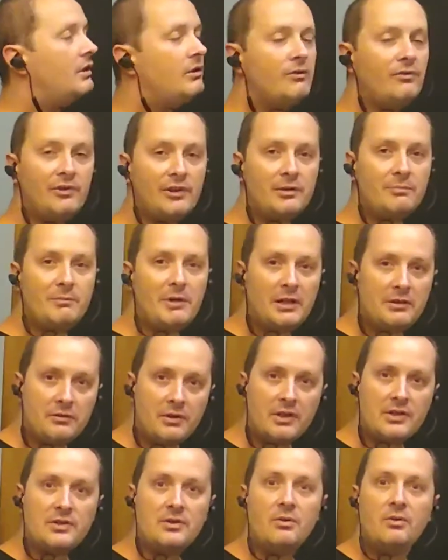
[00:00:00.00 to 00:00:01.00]
equivalent
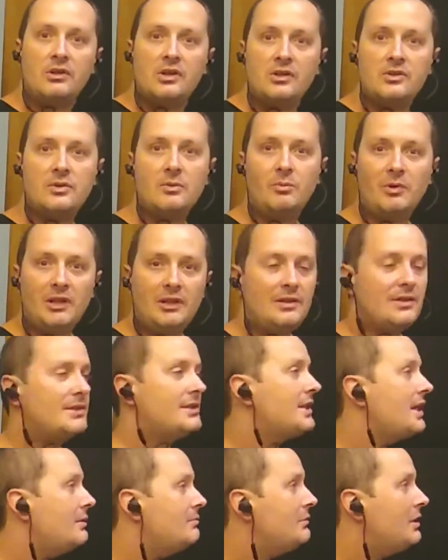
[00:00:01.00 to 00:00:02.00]
metrics don't need to be the
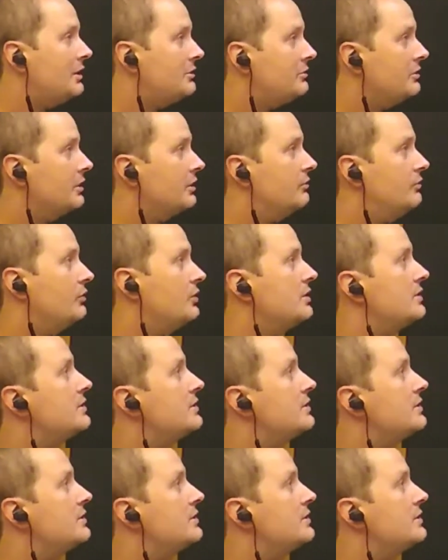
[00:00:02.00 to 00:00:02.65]
same metric. For